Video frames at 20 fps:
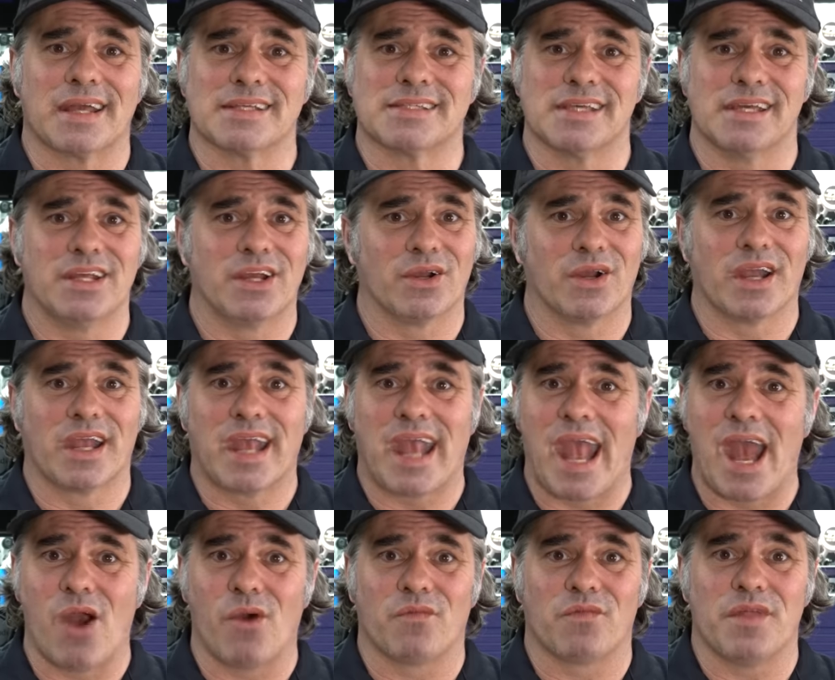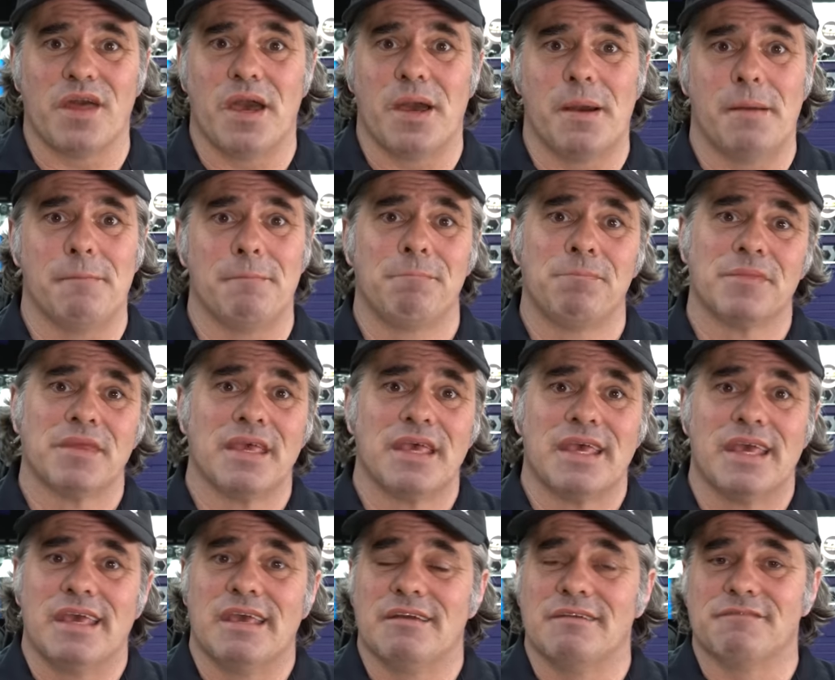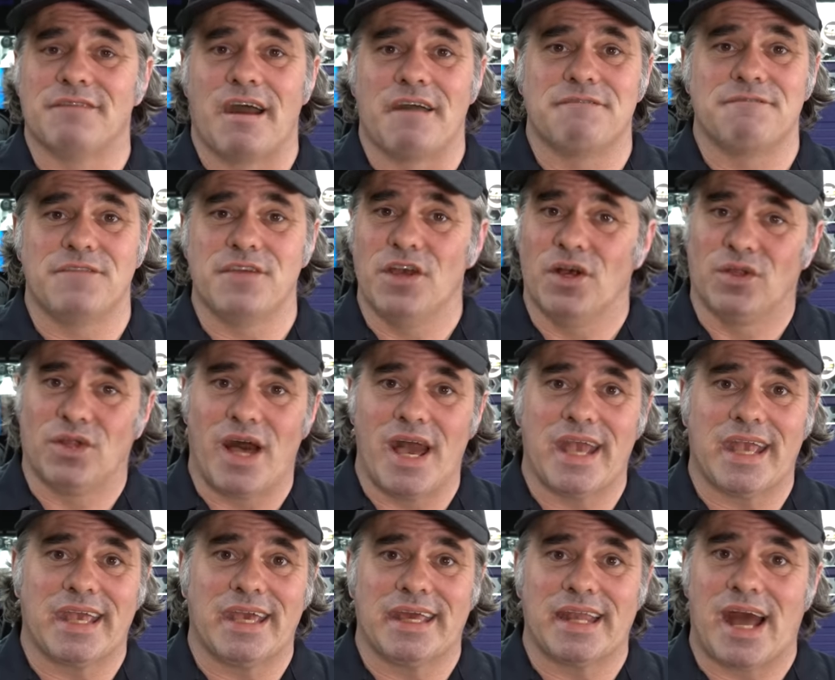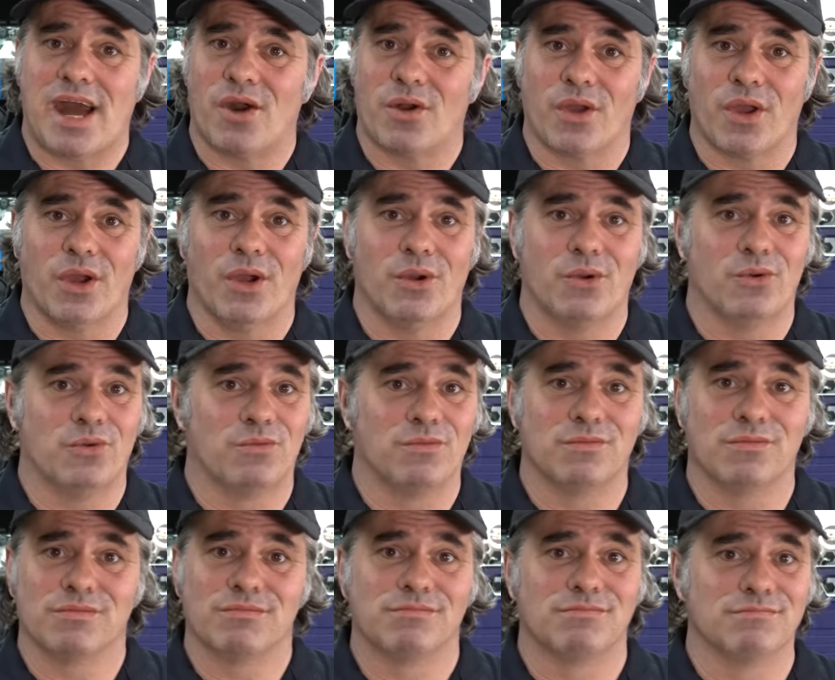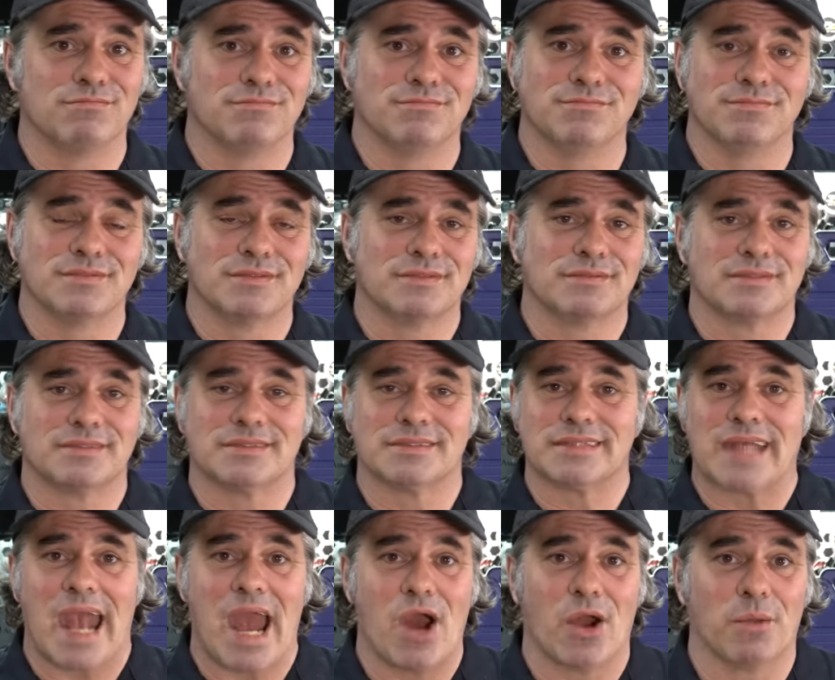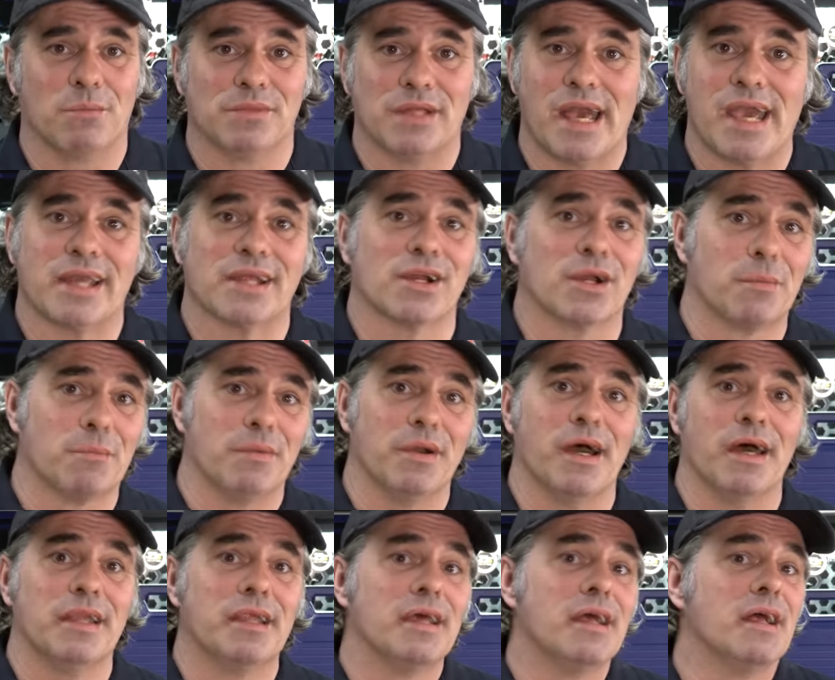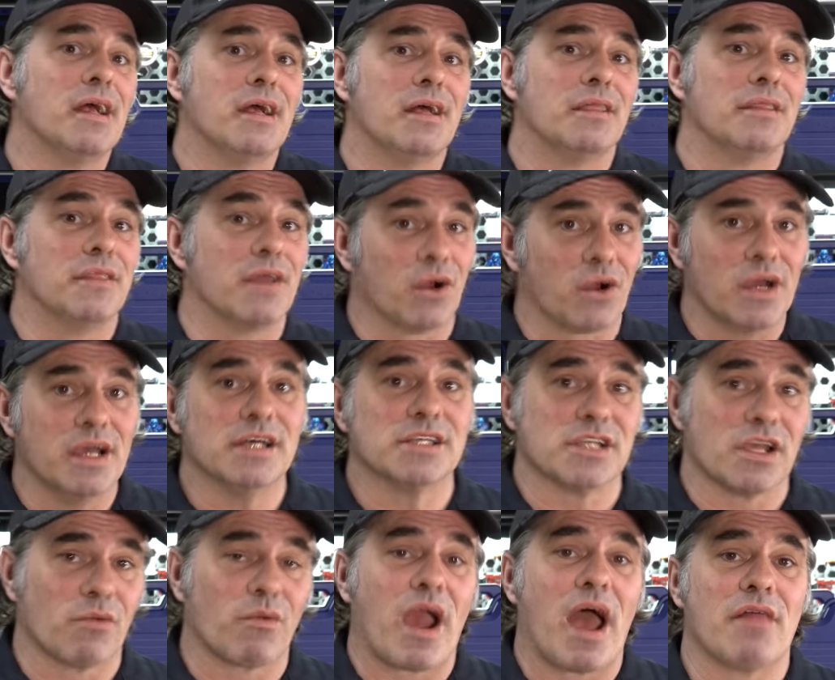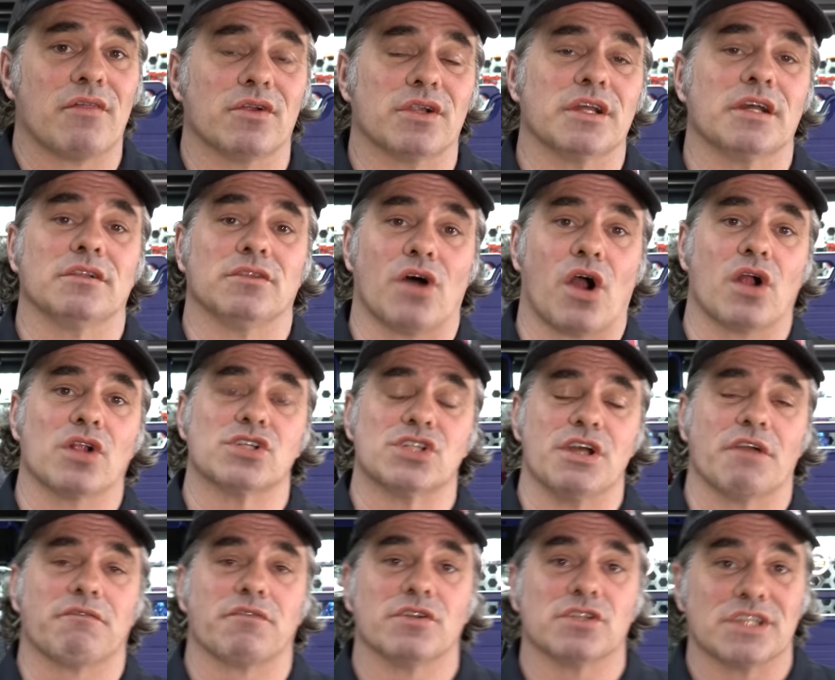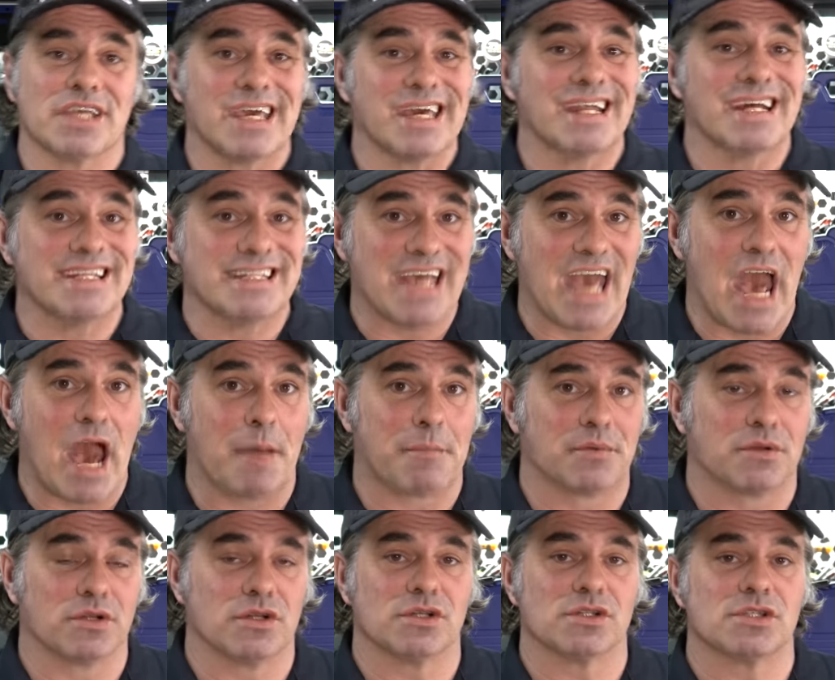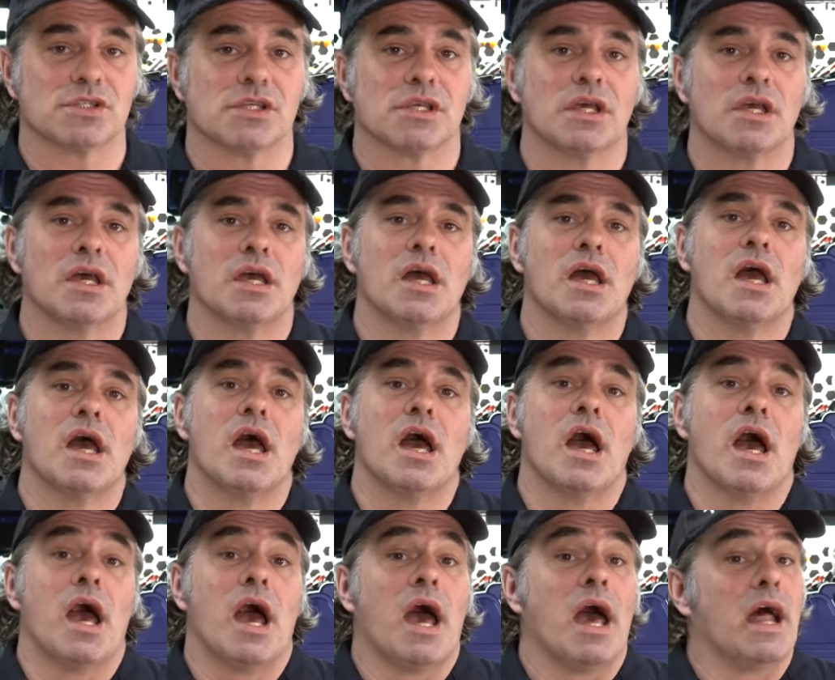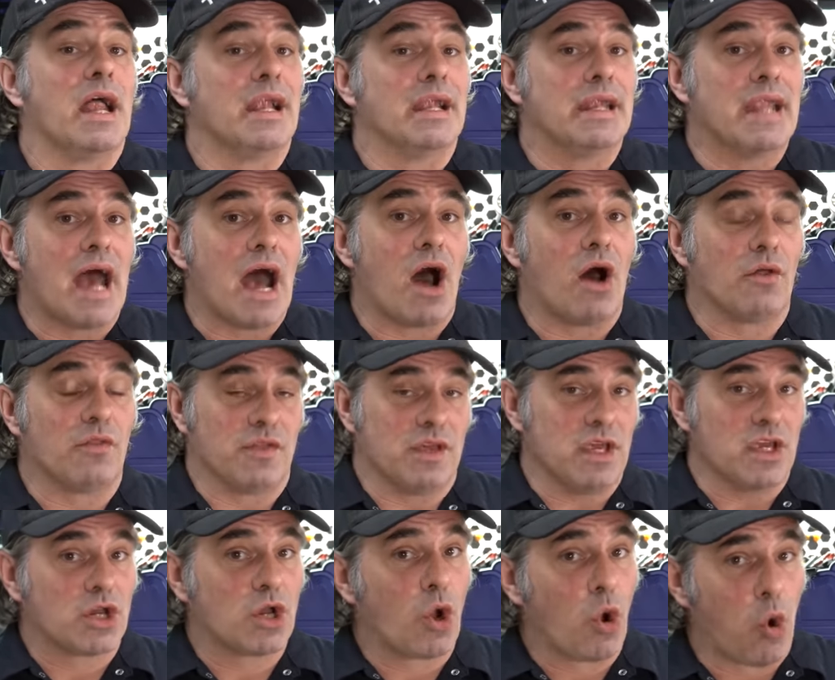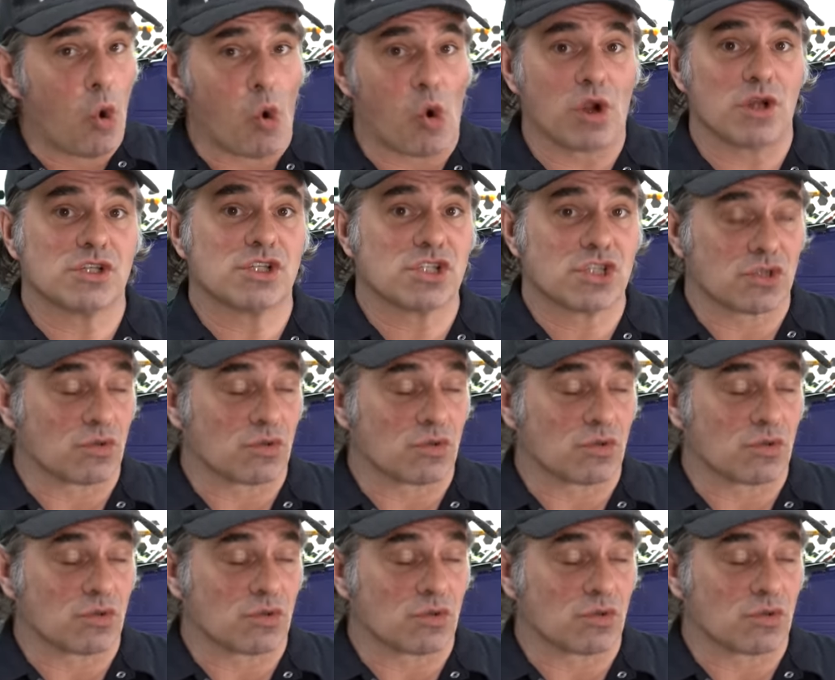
going to sit here and count them. If I feel like it, I'll go count them later, but there is a rather large difference in adapters. Now, the coarse